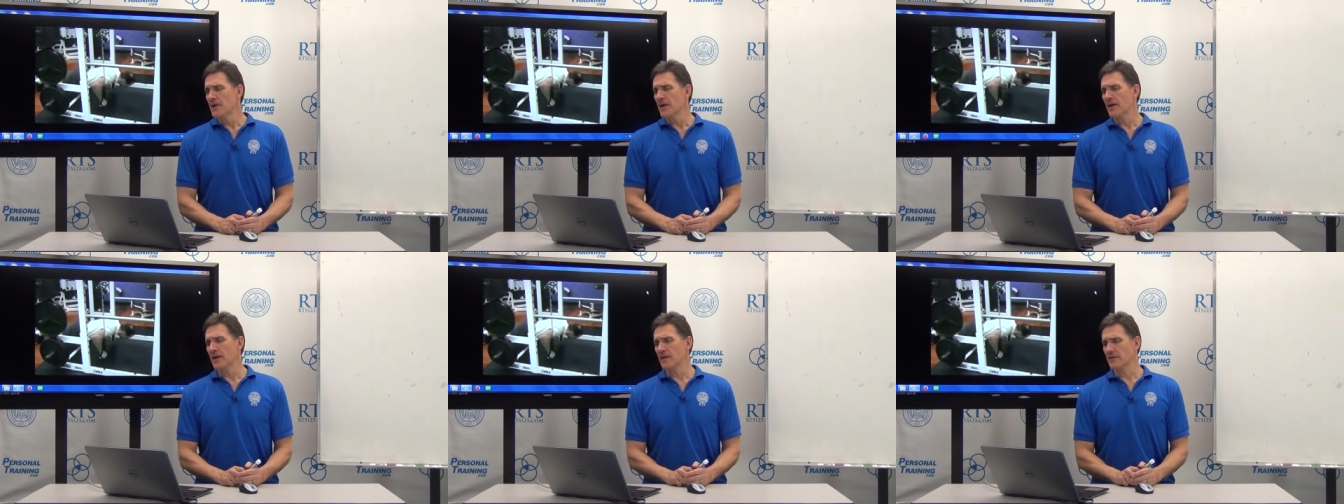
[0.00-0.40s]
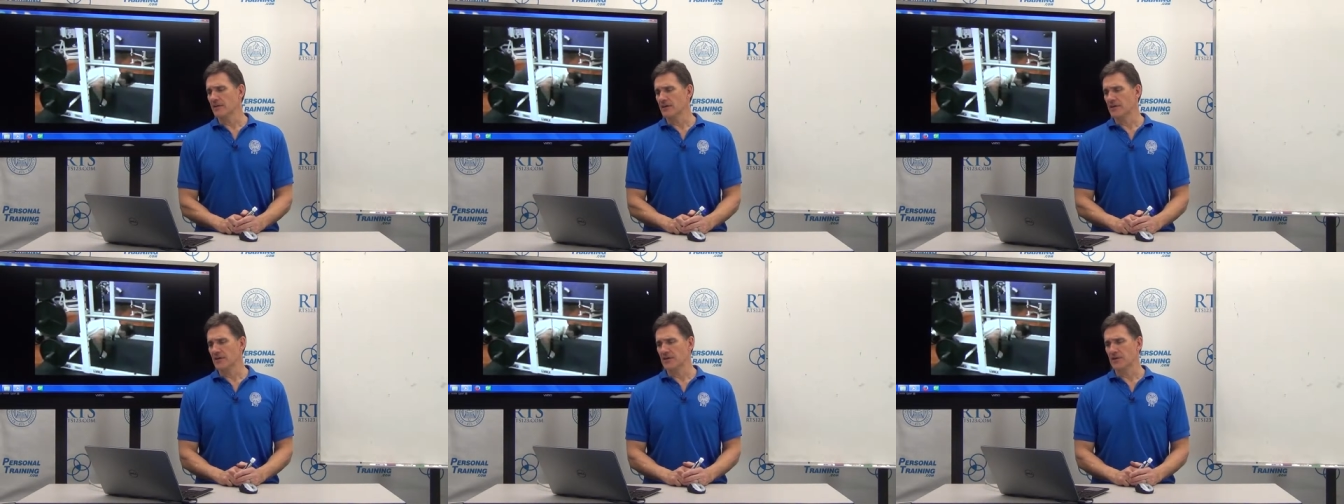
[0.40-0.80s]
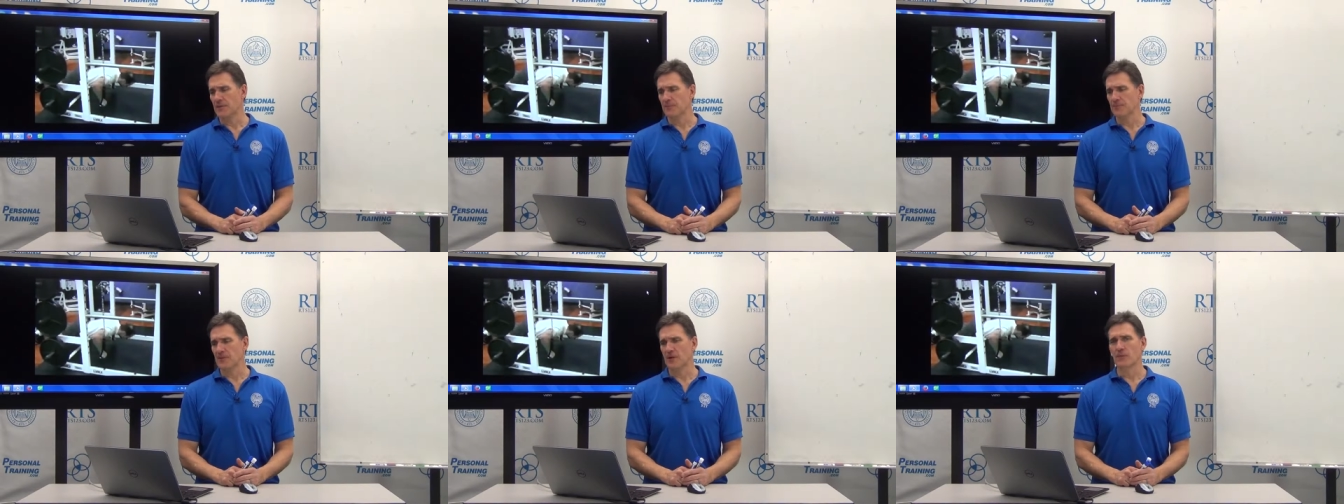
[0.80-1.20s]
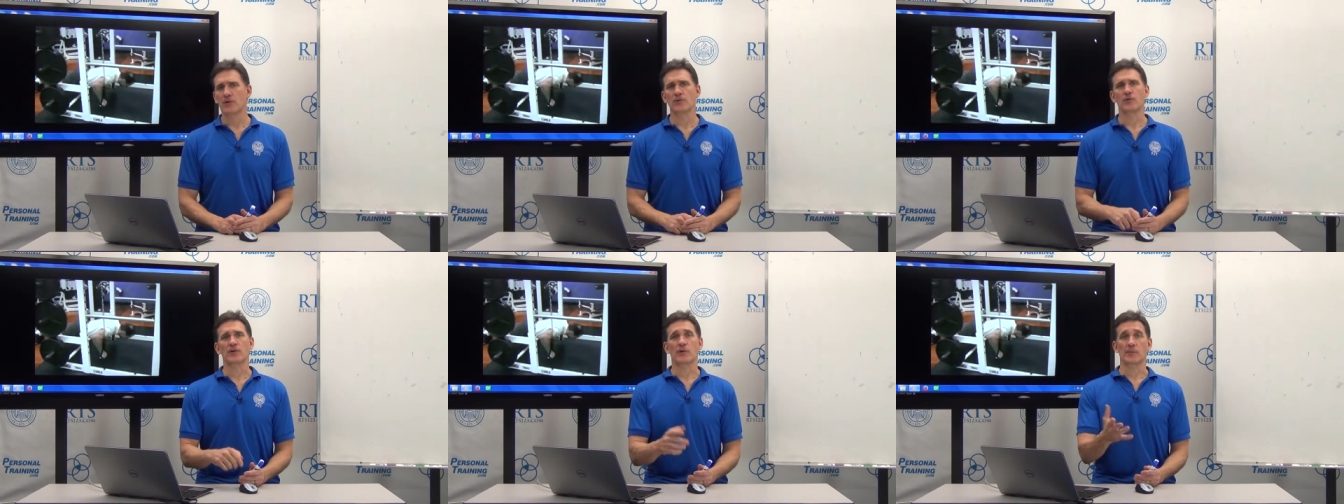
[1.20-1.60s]
And, um, and we
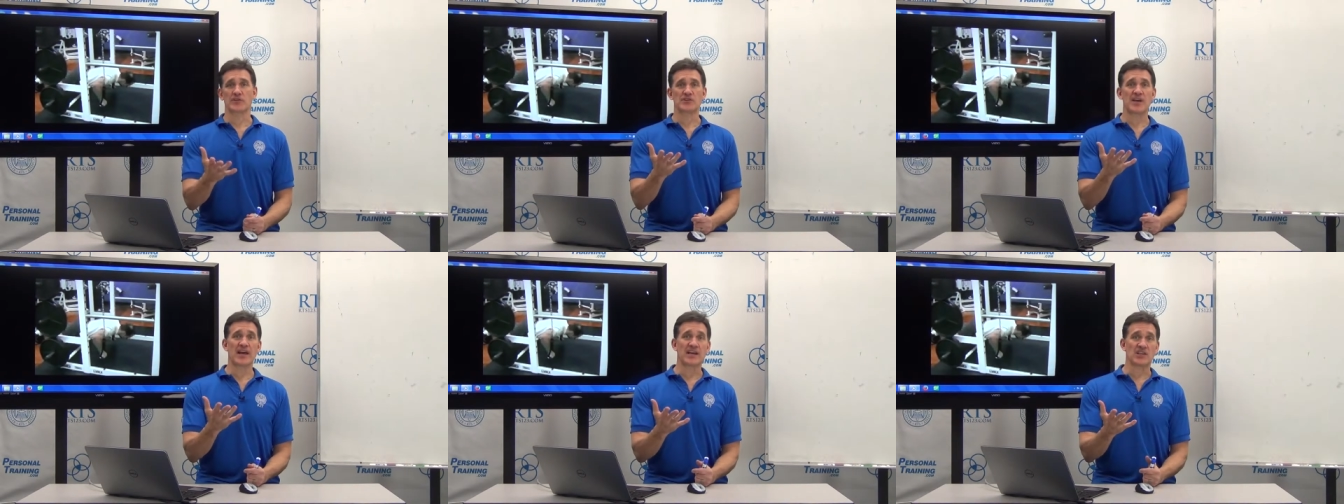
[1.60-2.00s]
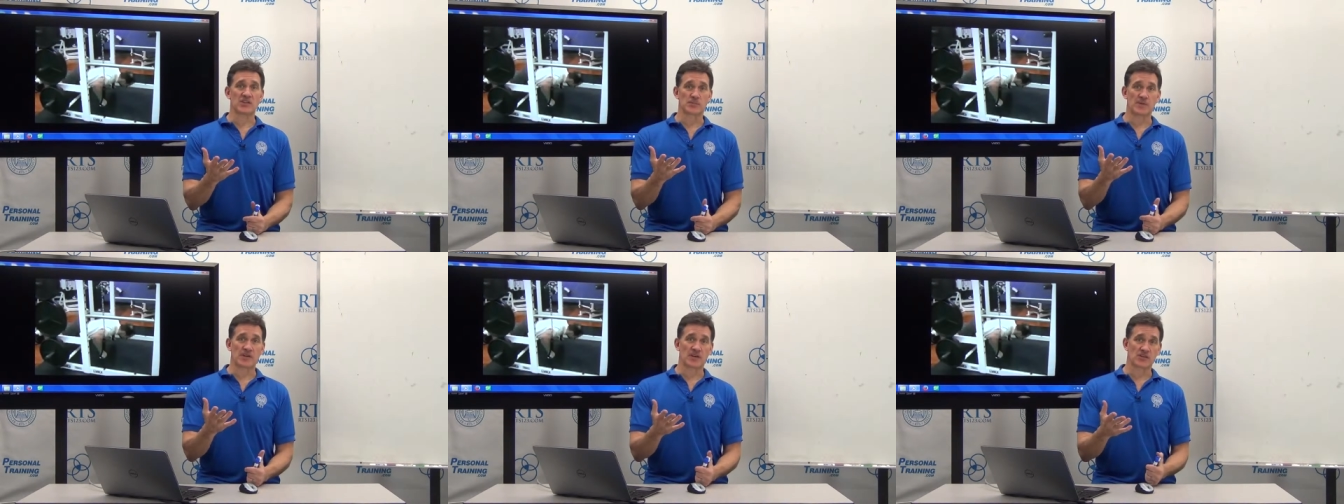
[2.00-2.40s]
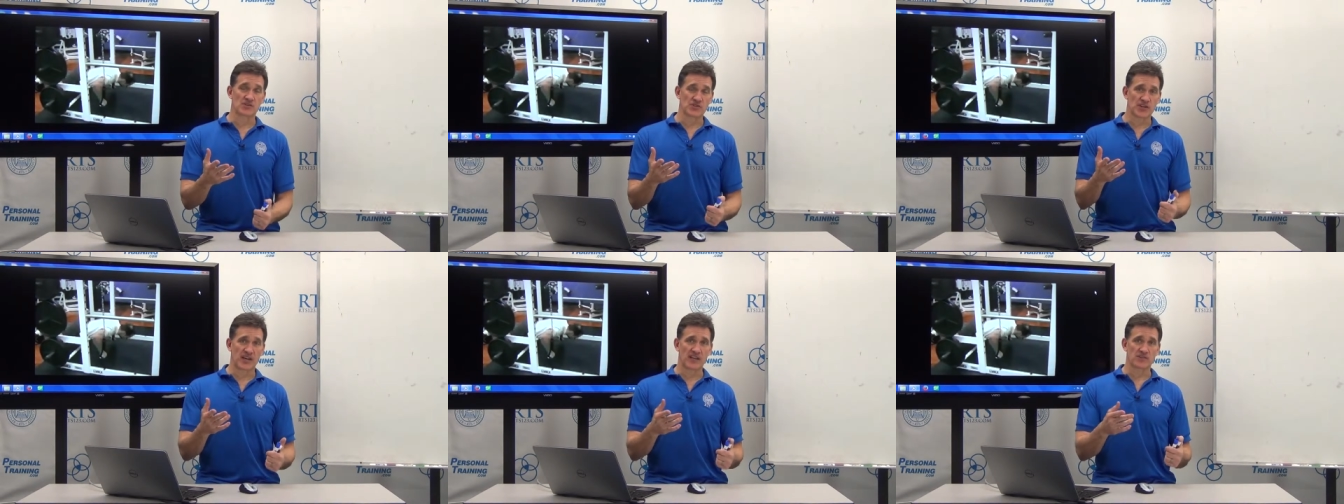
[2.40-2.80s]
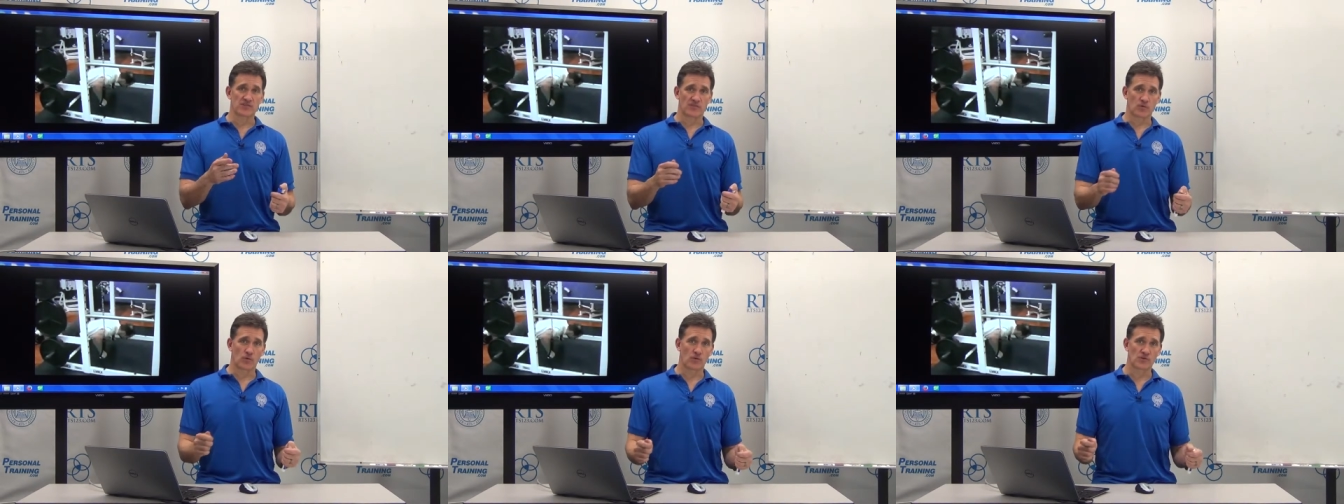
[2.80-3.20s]
were doing it with chains, because chains,
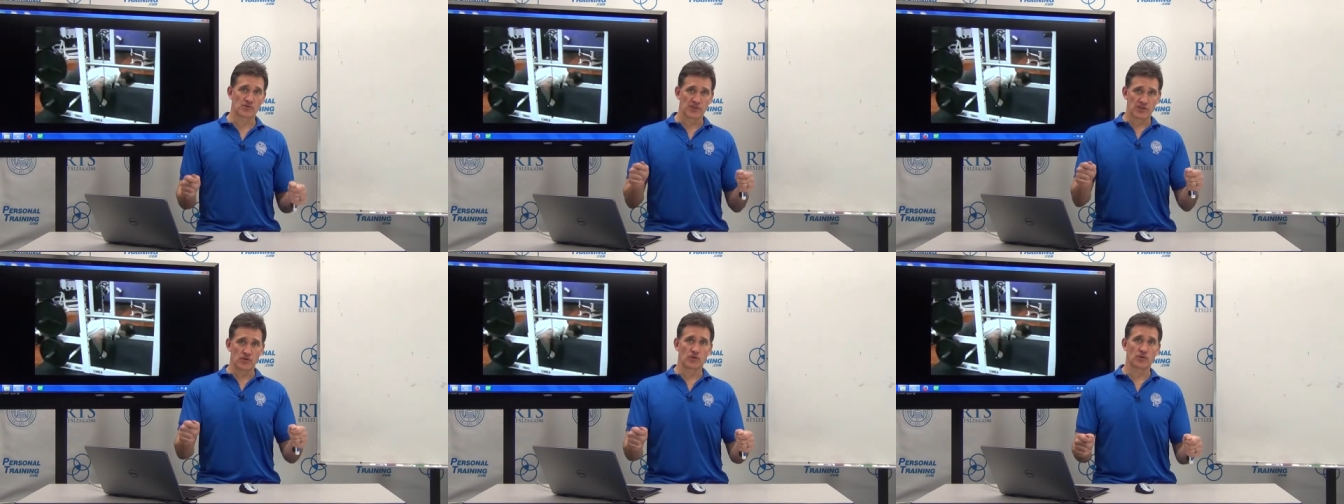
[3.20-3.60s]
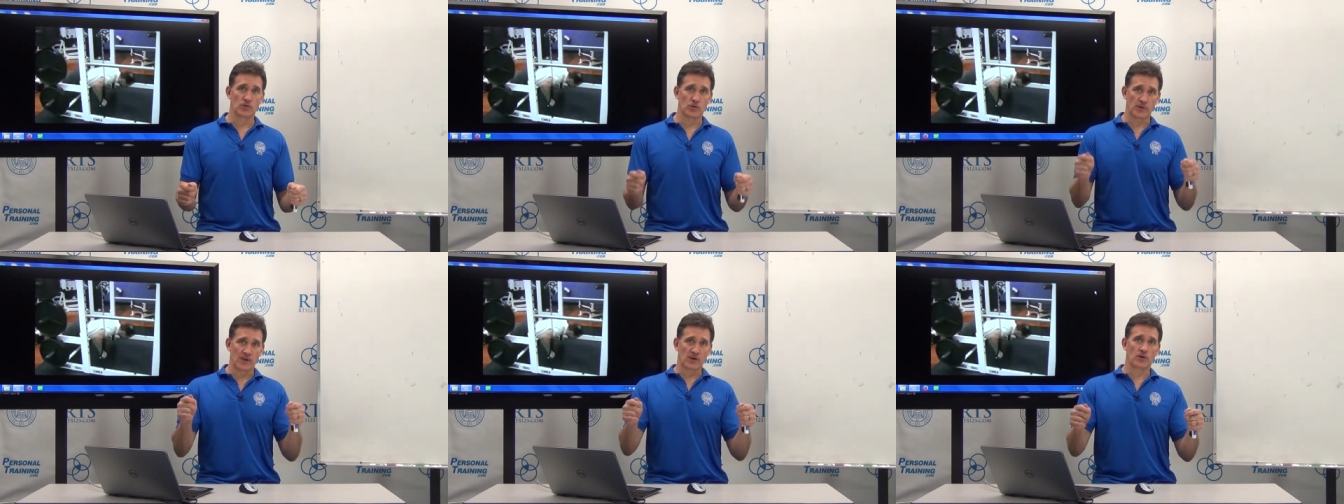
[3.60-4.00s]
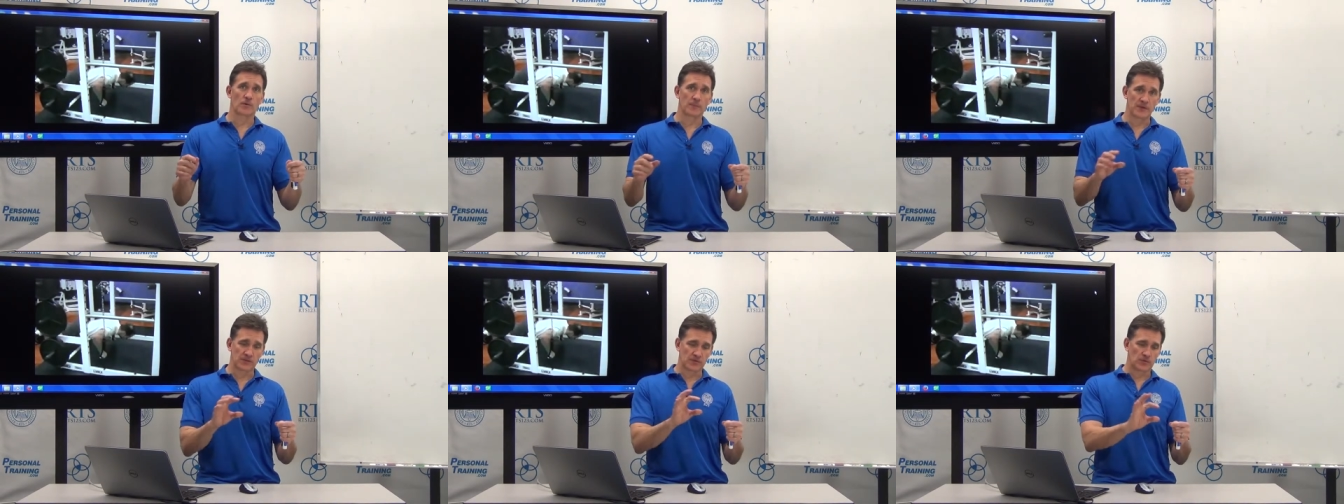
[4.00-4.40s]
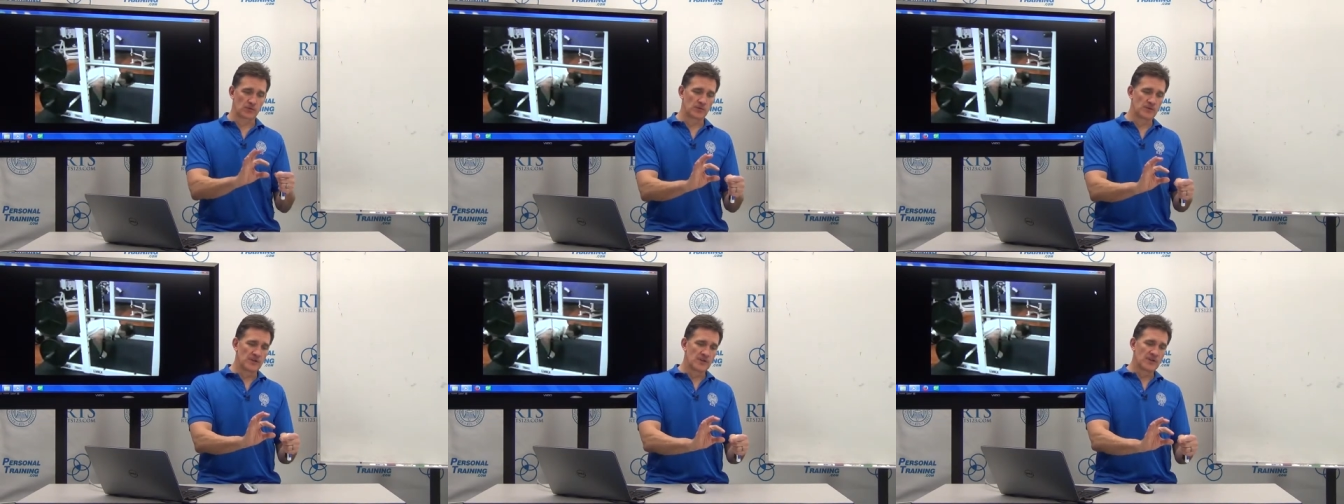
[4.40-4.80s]
of course, then you could do incremental